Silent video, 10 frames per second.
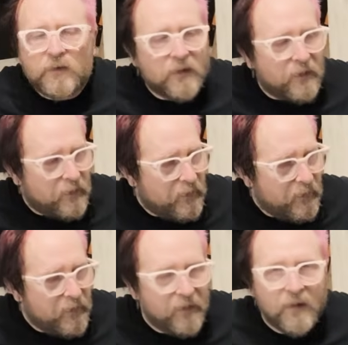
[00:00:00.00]
to
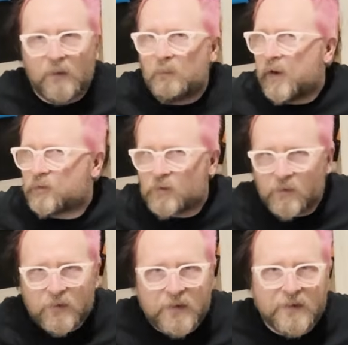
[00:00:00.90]
make sure
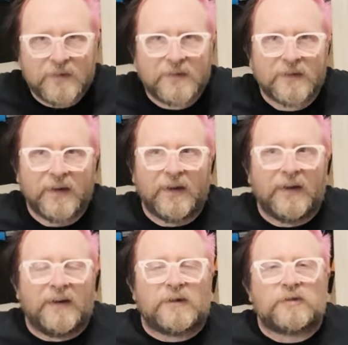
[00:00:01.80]
everything's
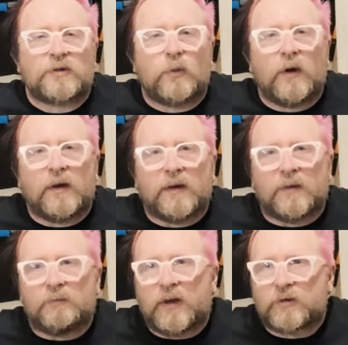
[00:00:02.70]
square,
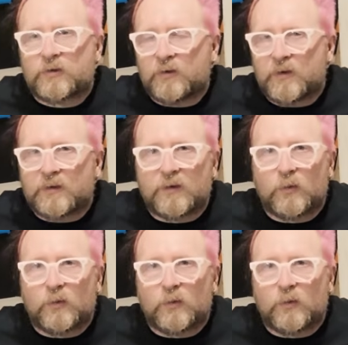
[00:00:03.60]
make sure that the